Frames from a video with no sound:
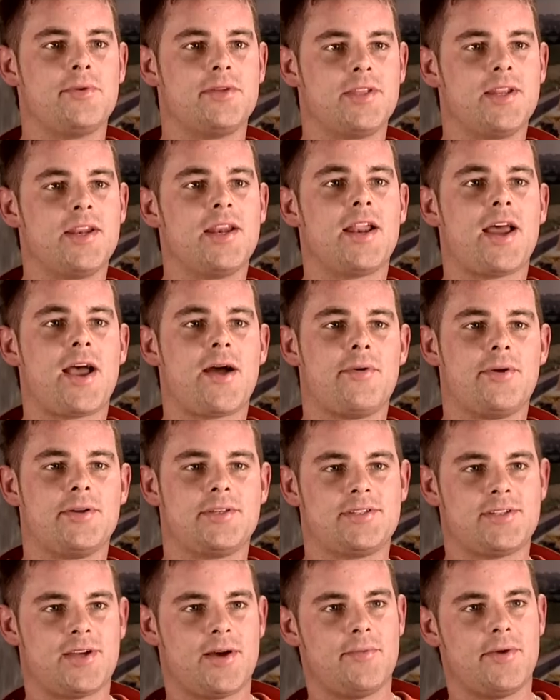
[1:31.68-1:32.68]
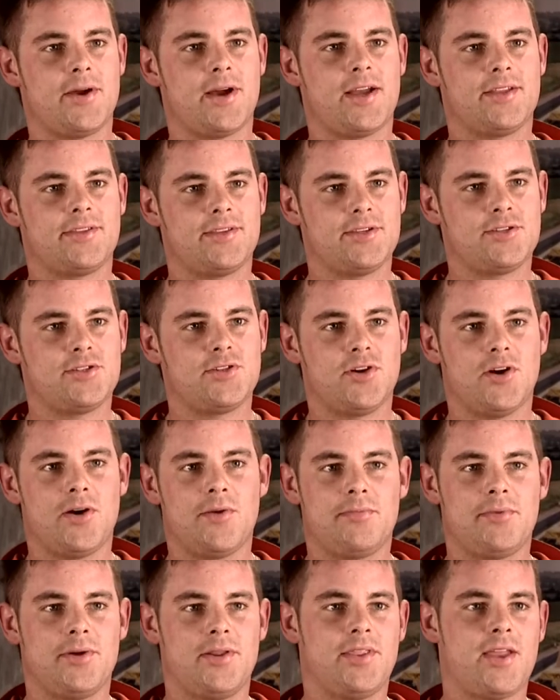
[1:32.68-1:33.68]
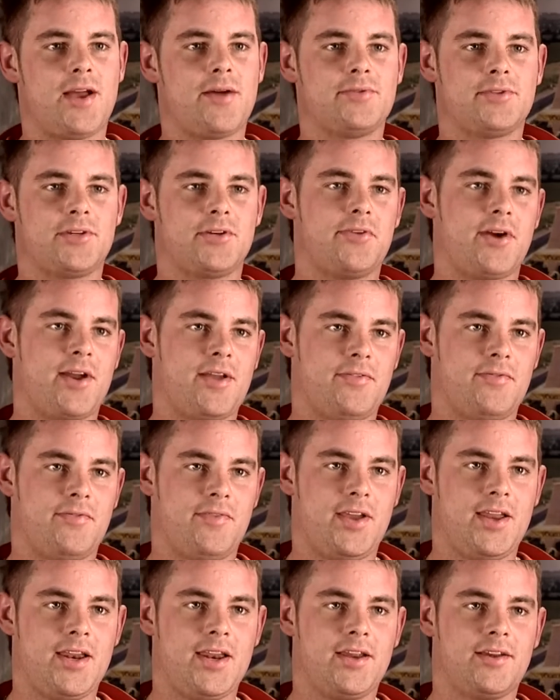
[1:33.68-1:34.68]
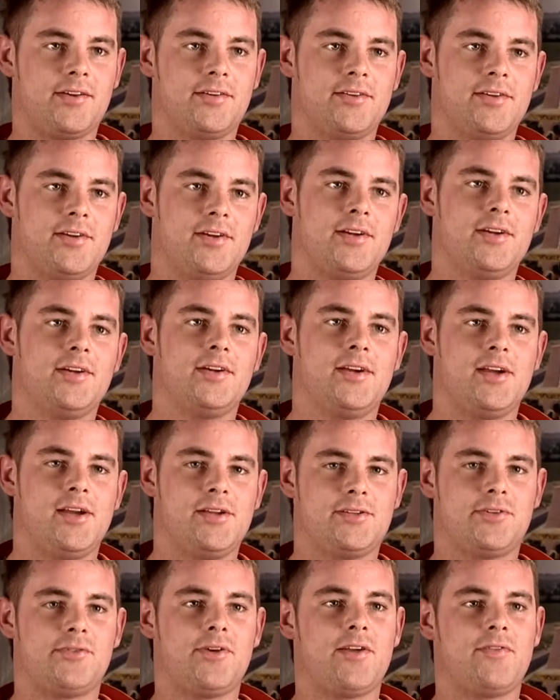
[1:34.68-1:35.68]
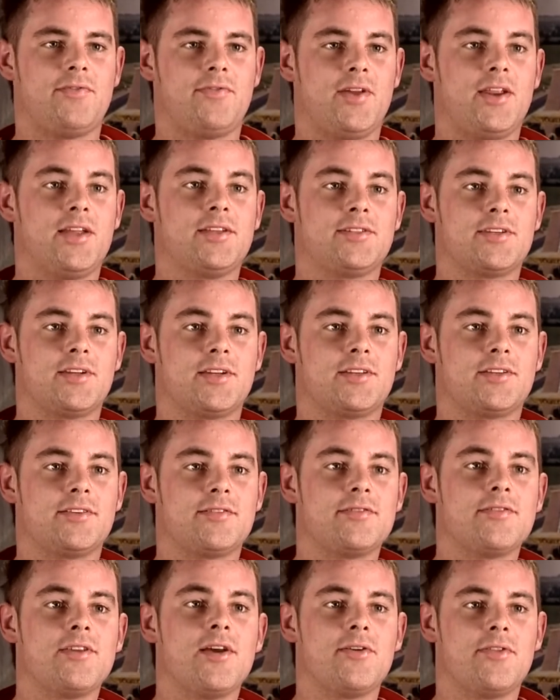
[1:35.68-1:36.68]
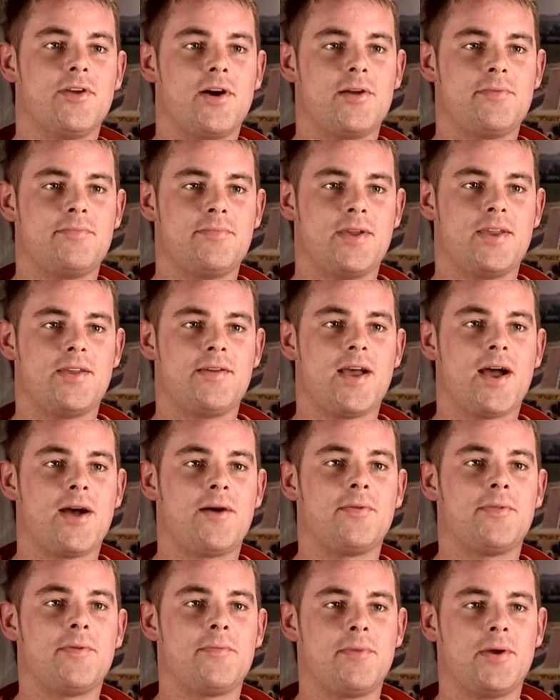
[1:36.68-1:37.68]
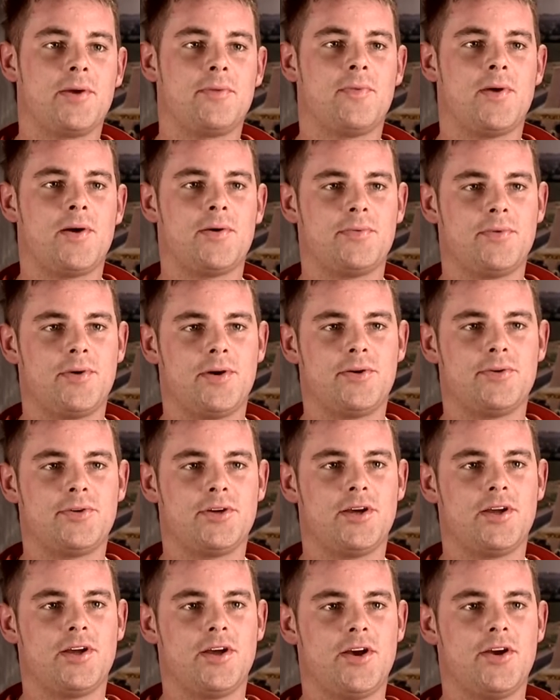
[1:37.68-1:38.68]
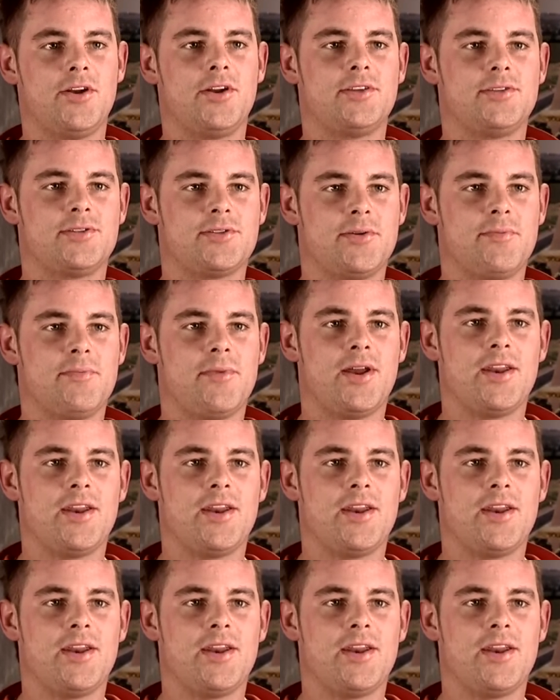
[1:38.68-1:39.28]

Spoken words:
within an hour to tell me I had this job, and that was a great feeling. It's a great feeling to know that I'd be out in the big world earning some